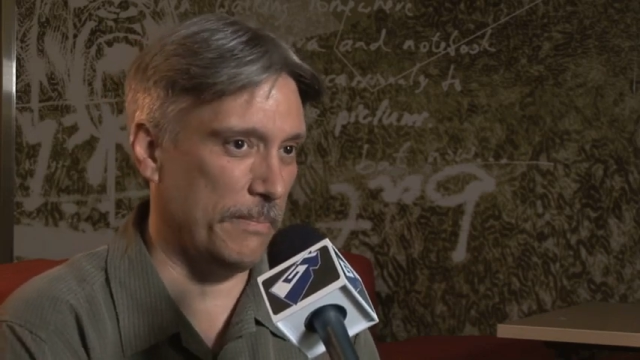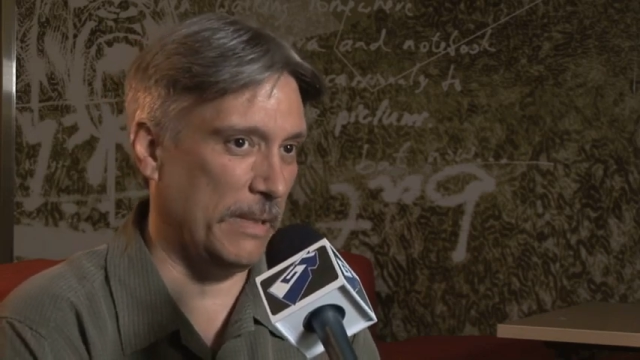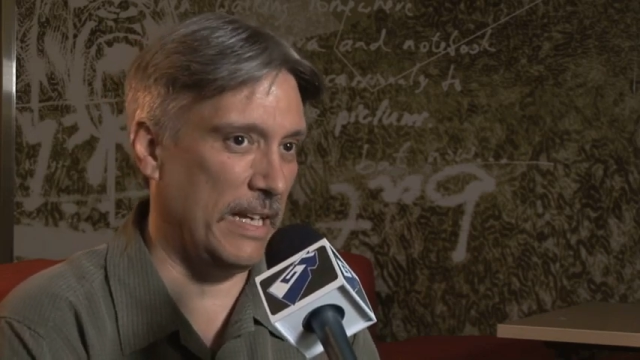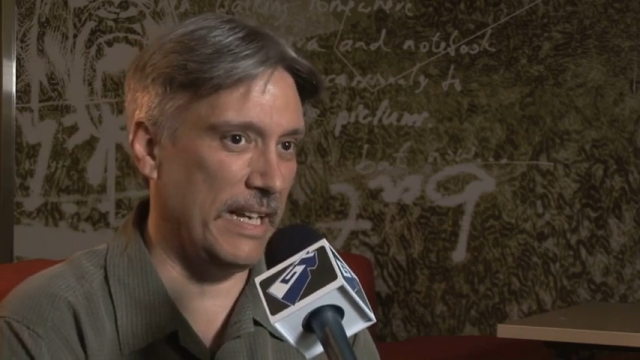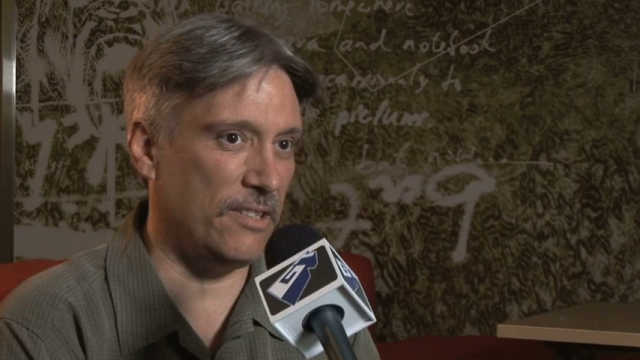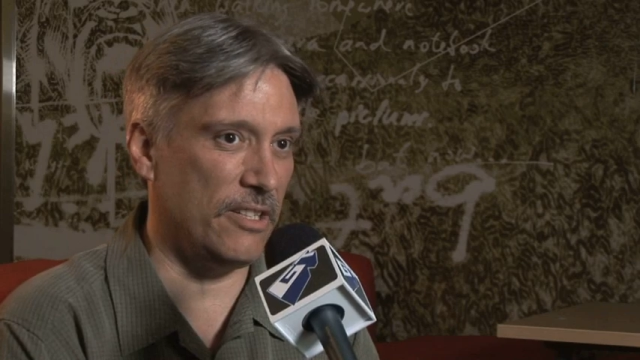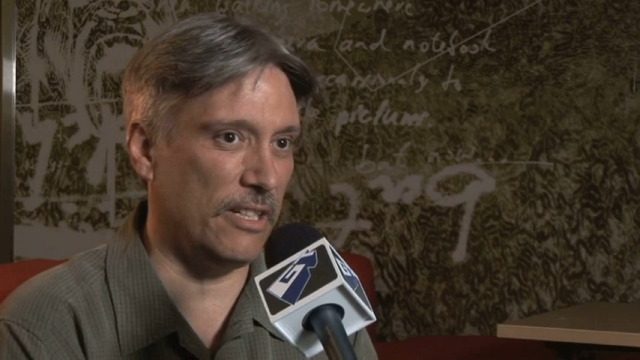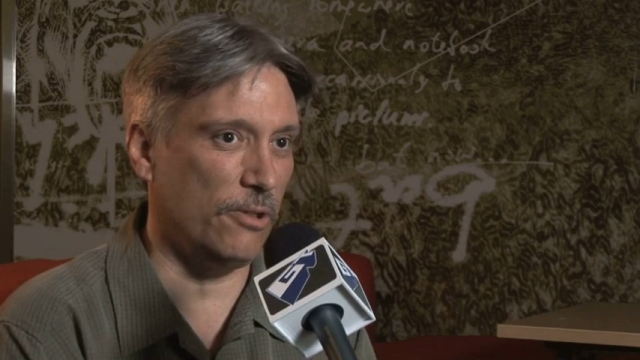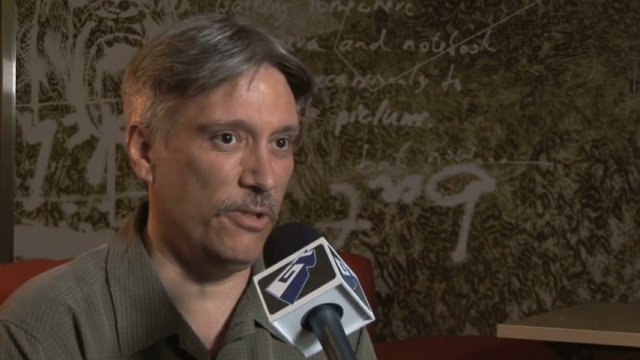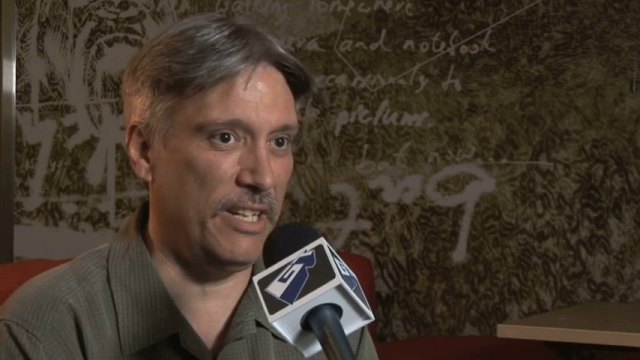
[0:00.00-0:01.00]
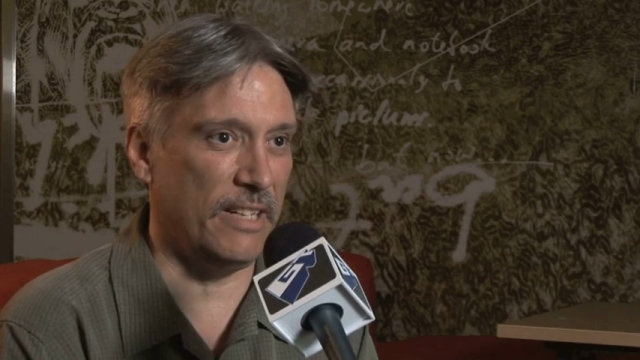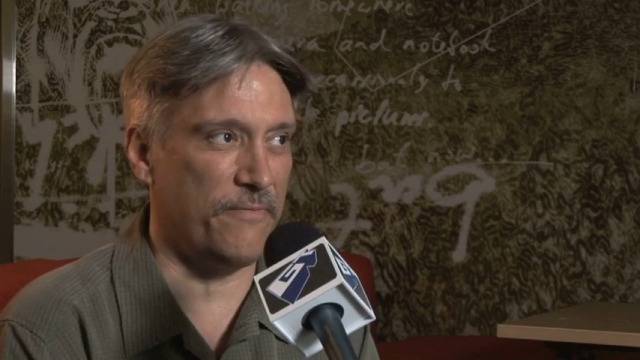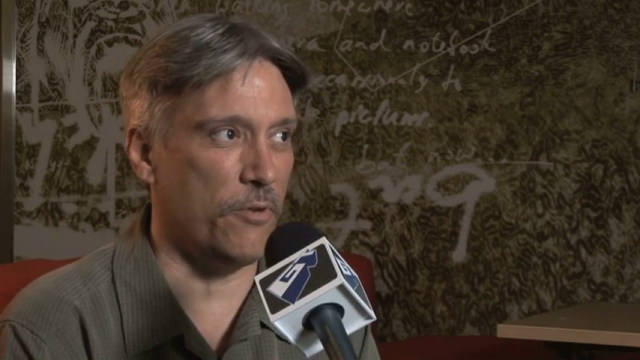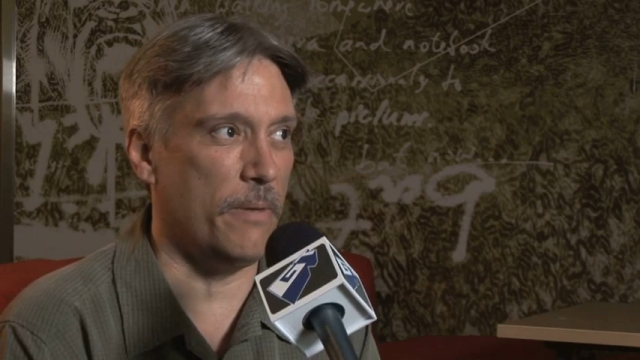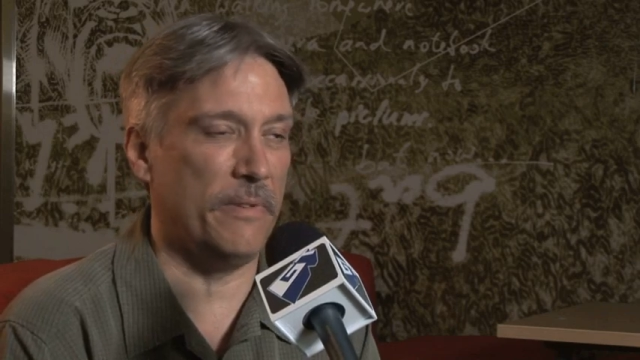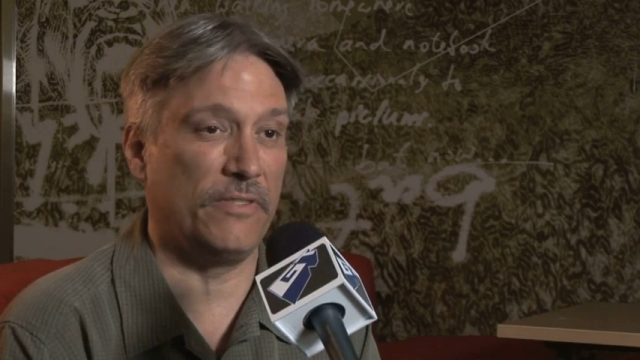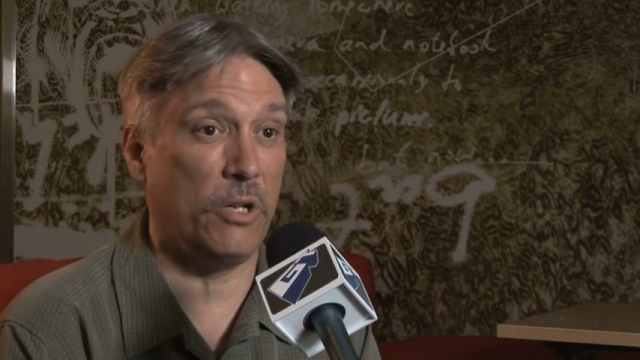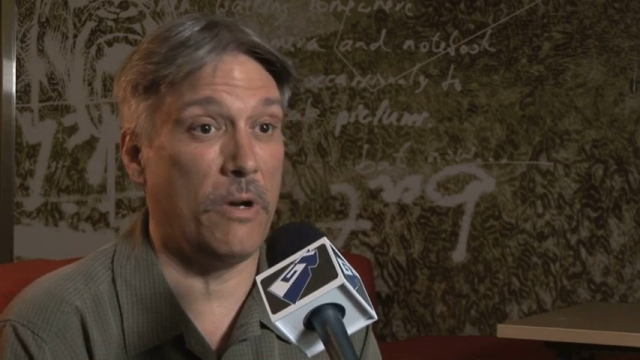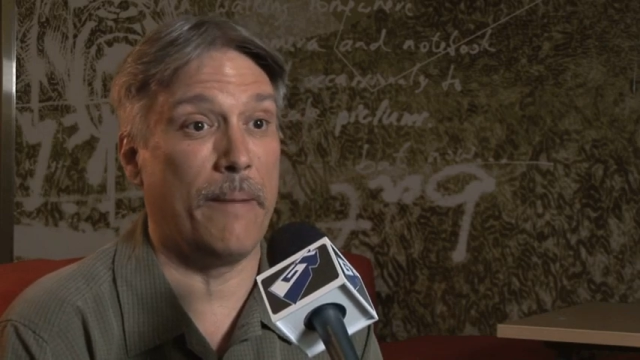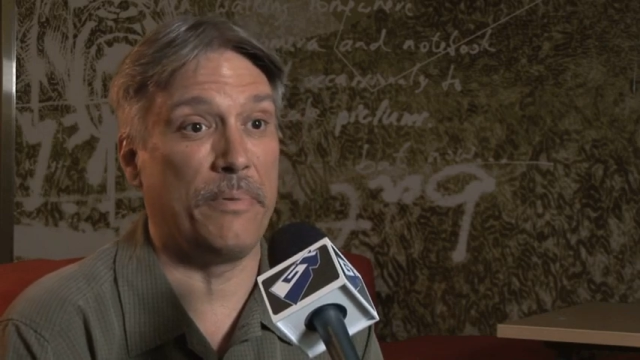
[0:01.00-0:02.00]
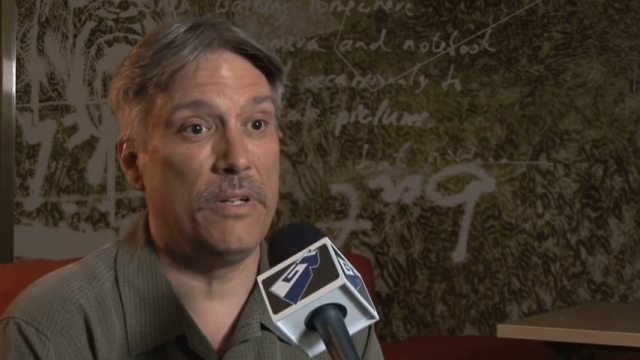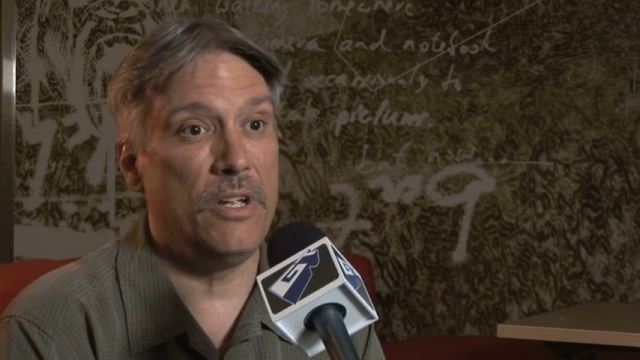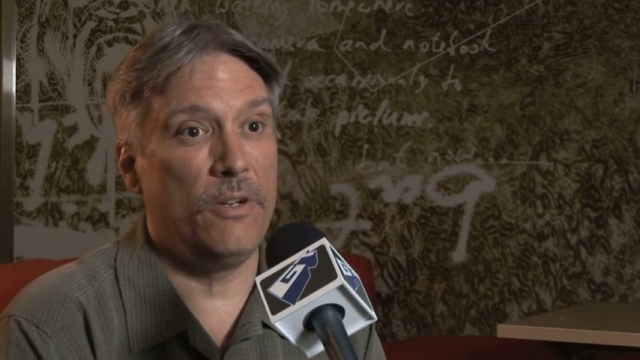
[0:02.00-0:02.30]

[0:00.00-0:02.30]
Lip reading: play, including a form of co-op,